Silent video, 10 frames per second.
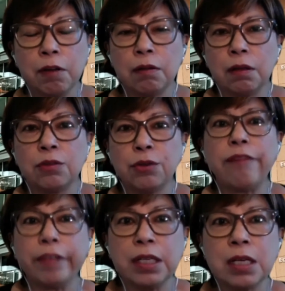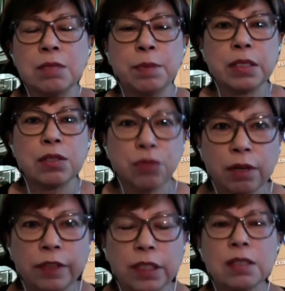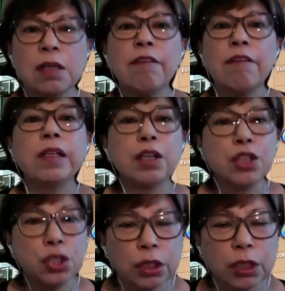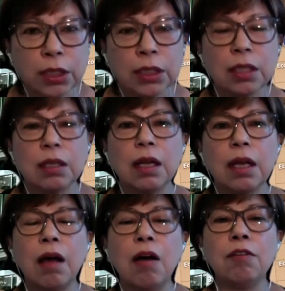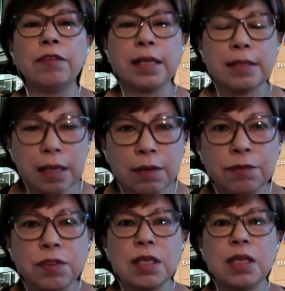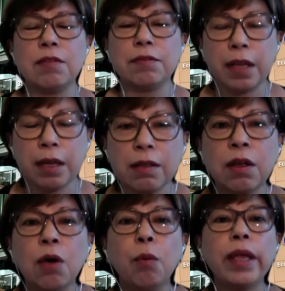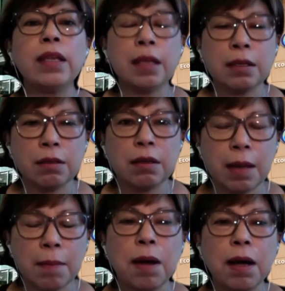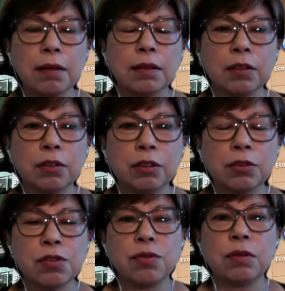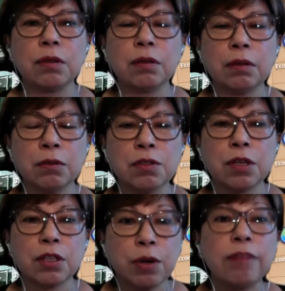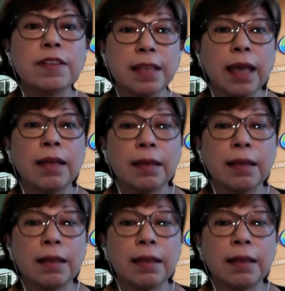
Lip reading: travelers, business travelers feel assured of their safety, of their health when they embark on those travels again.